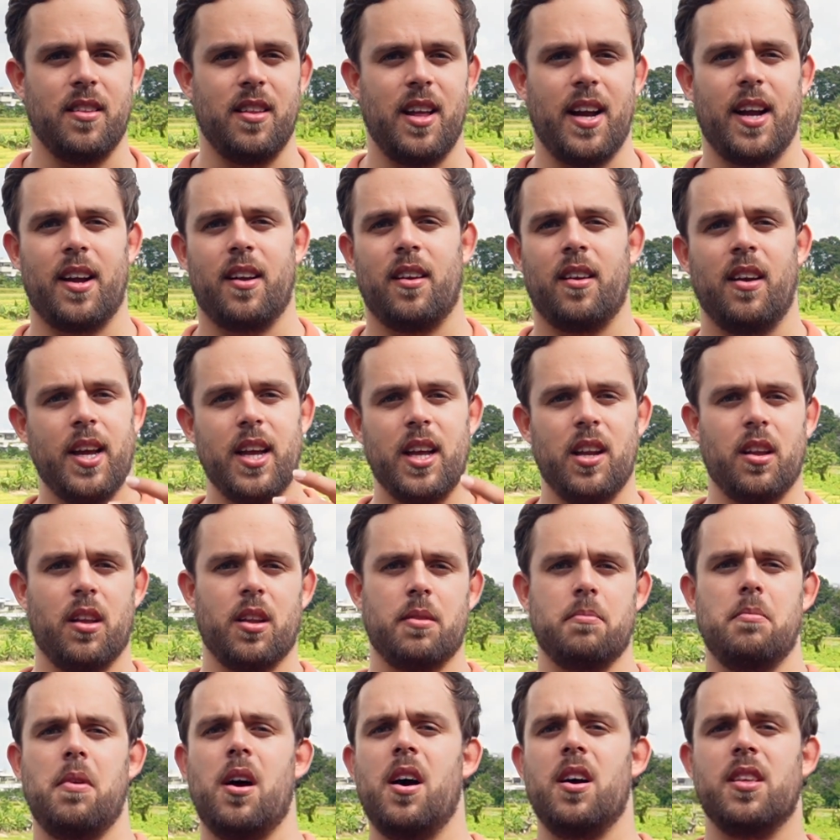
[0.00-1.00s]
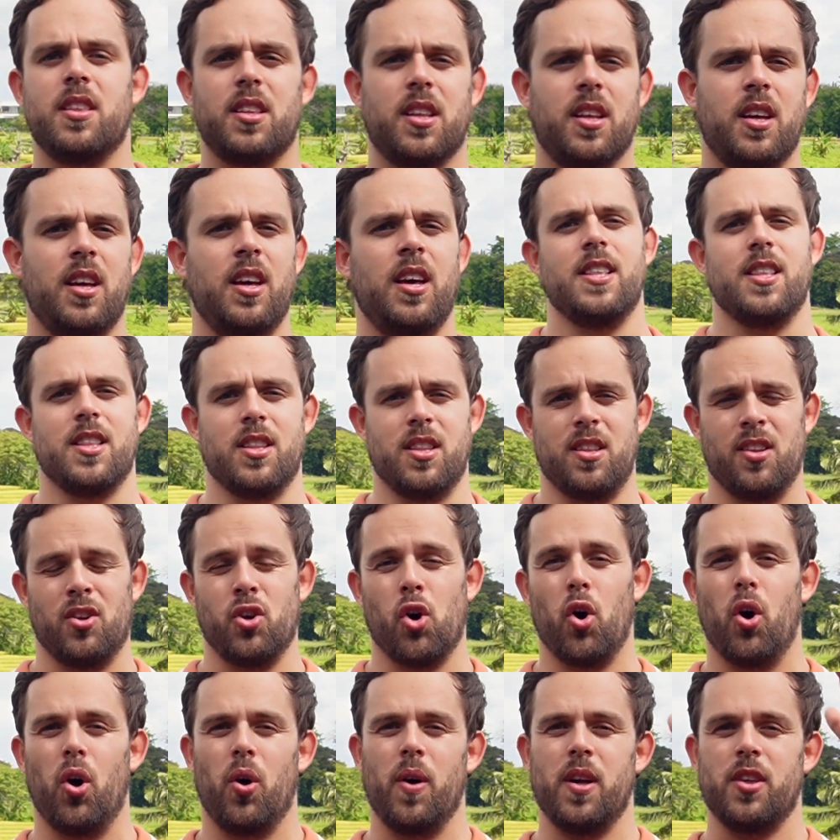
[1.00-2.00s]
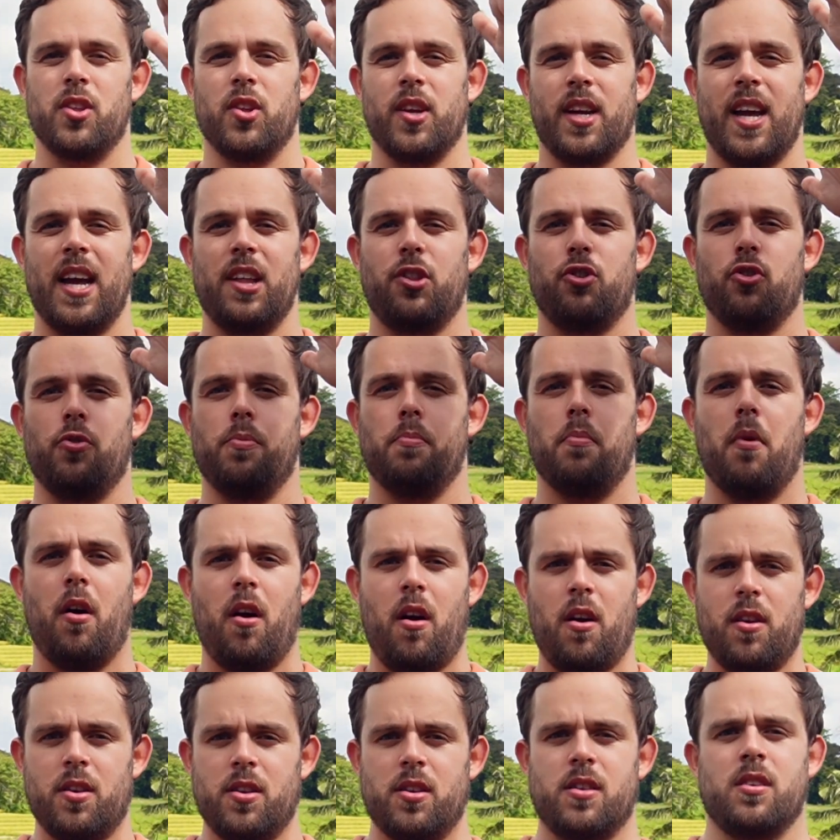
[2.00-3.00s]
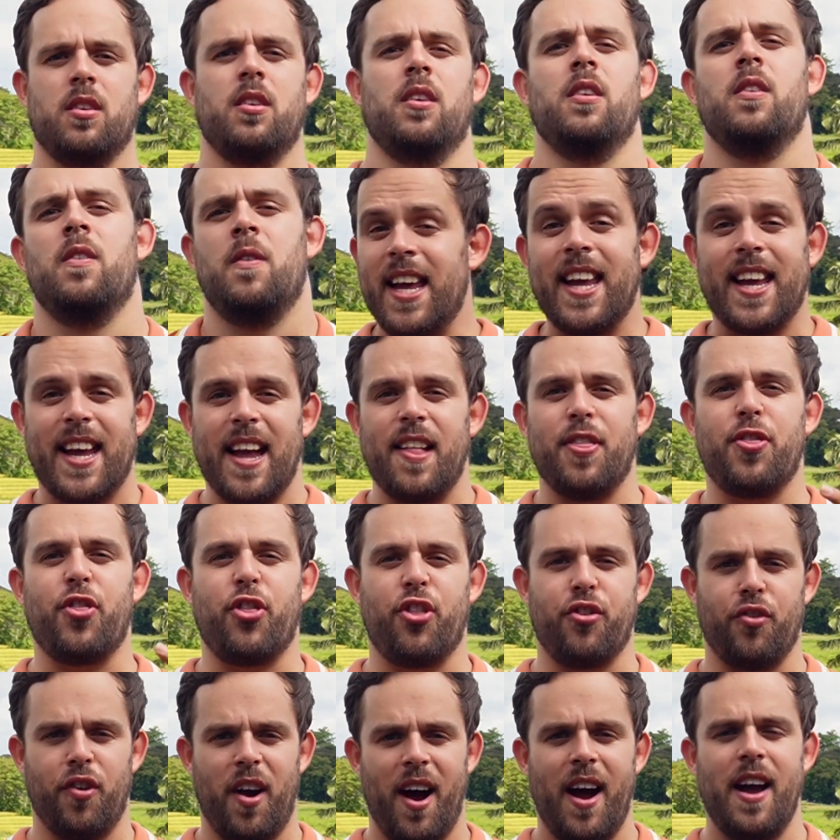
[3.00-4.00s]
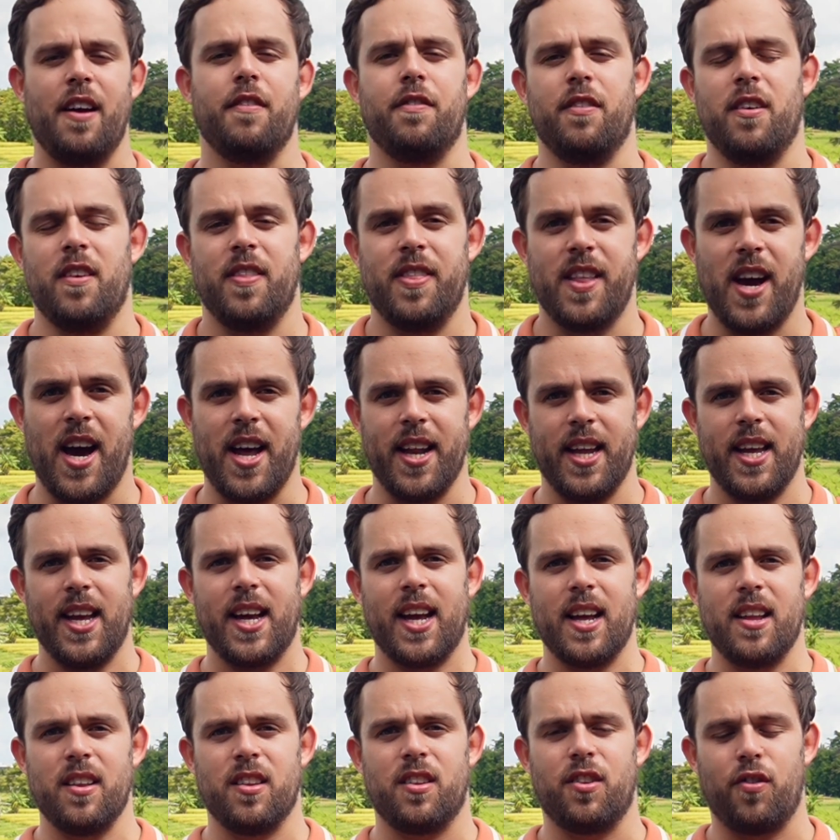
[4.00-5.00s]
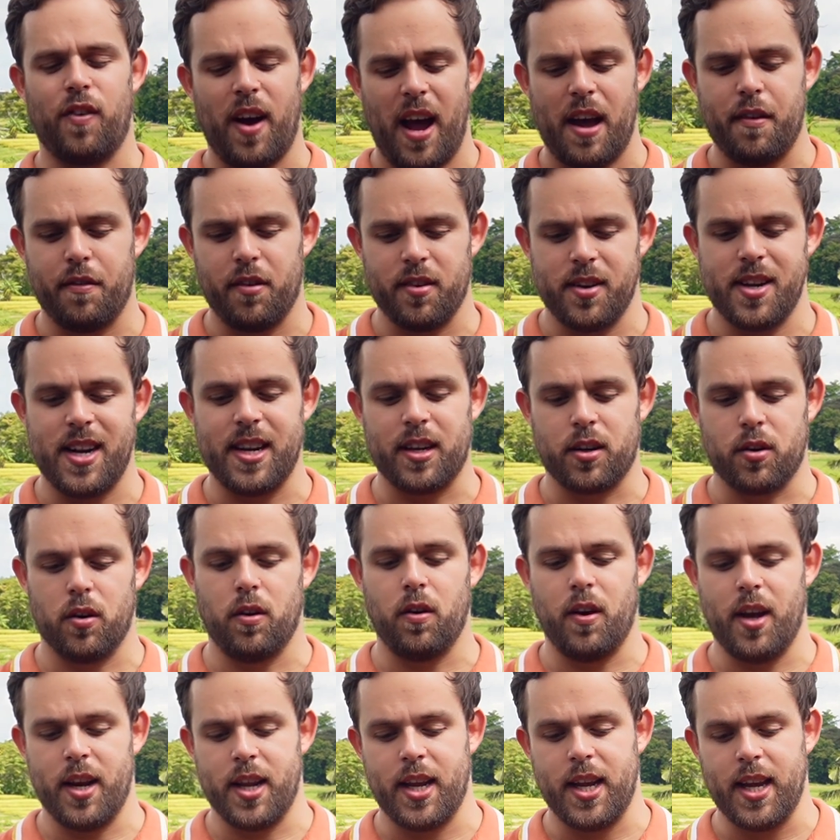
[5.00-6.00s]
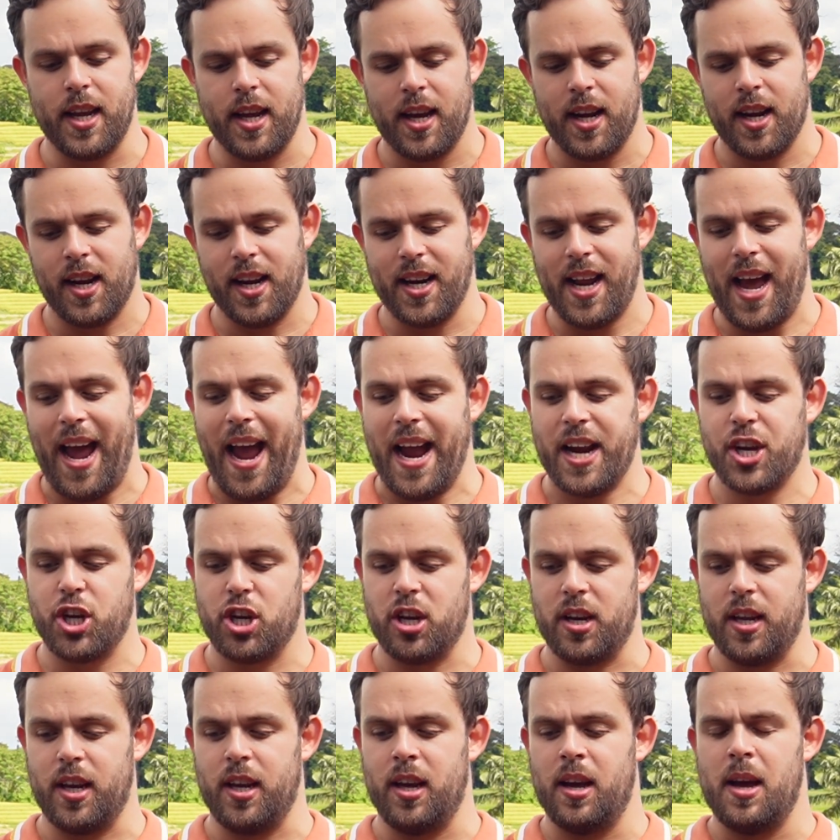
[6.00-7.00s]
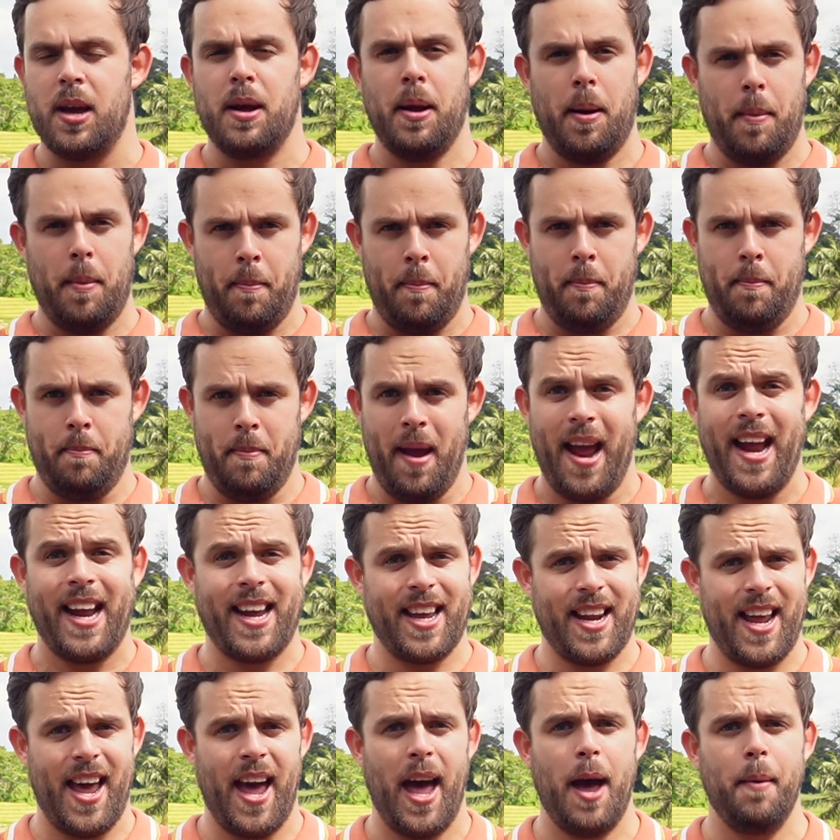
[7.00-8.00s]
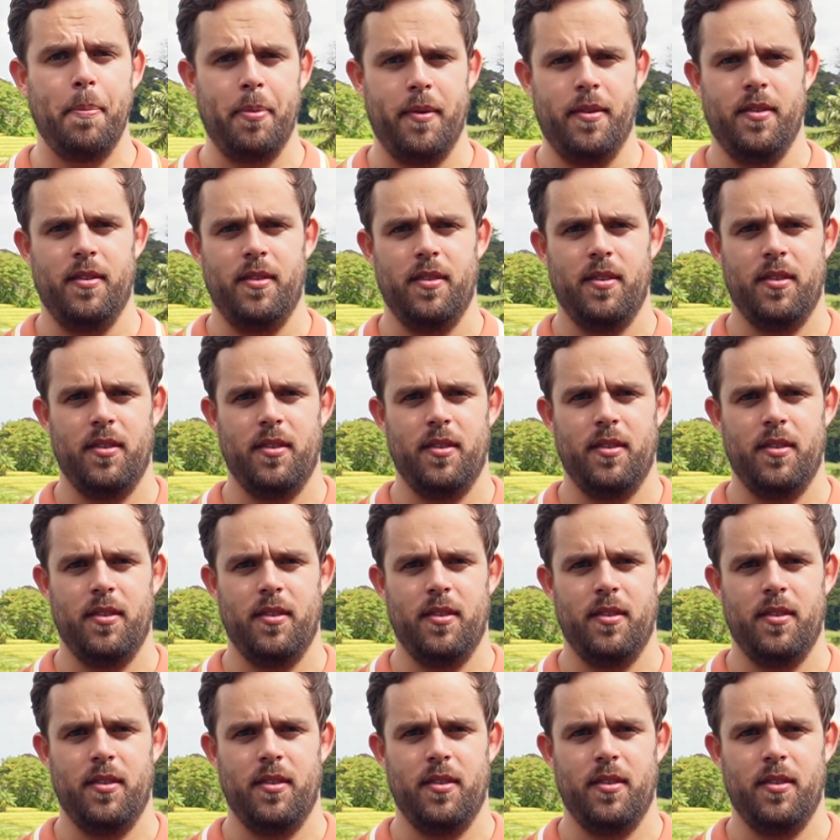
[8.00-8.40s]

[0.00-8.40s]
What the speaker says: Like Elon Musk, his goal is to get to Mars. He can thrive on that. He can thrive on that goal, and he can actually make it happen.